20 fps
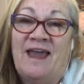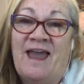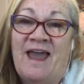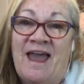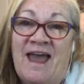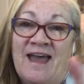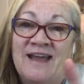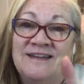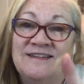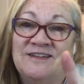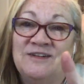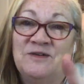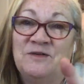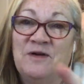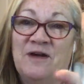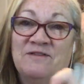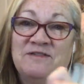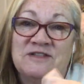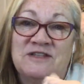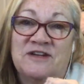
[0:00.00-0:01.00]
And
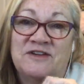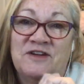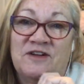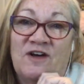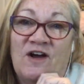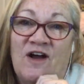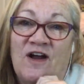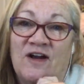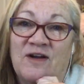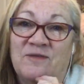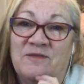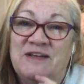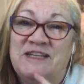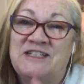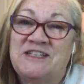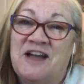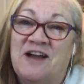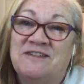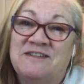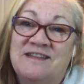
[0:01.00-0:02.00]
whoever's on your heart,
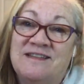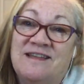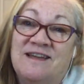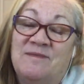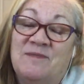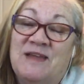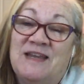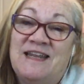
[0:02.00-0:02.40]
reach out to them.